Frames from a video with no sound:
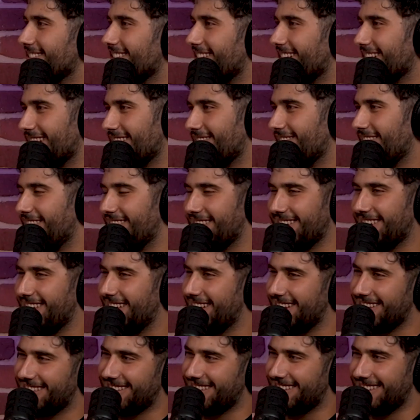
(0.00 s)
Like, come on!"
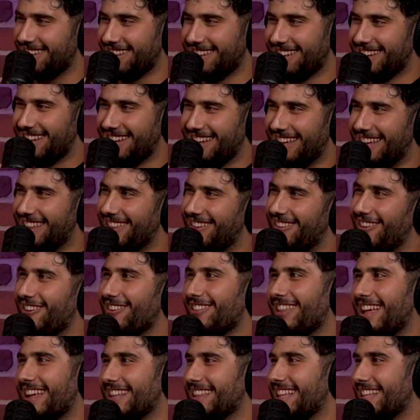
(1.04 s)
Like, or
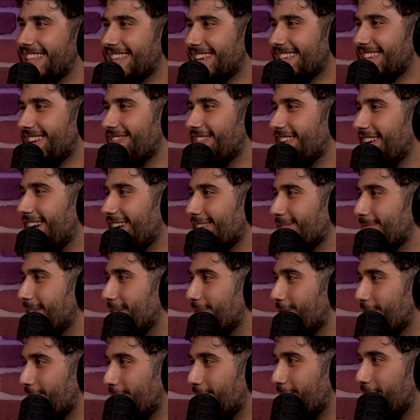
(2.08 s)
like, let's say someone asked me
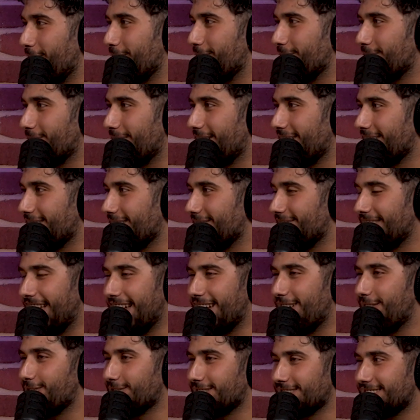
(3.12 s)
for a photo in front of them, they
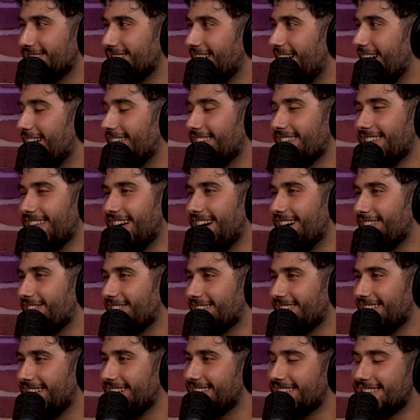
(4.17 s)
all just start laughing.
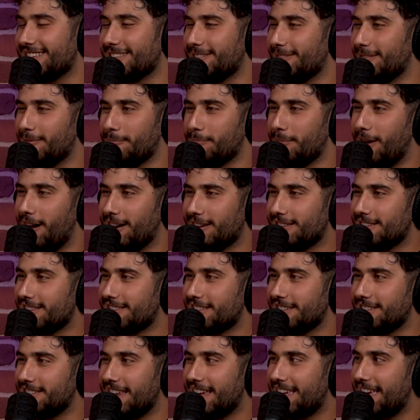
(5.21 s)
Like, this Mark's is
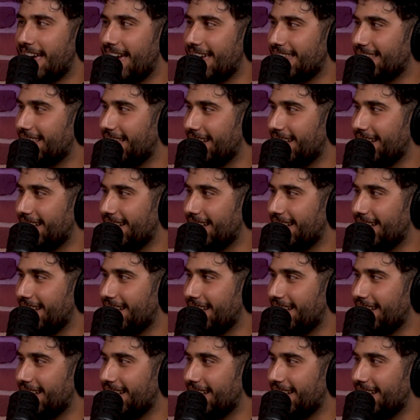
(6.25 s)
a dickhead.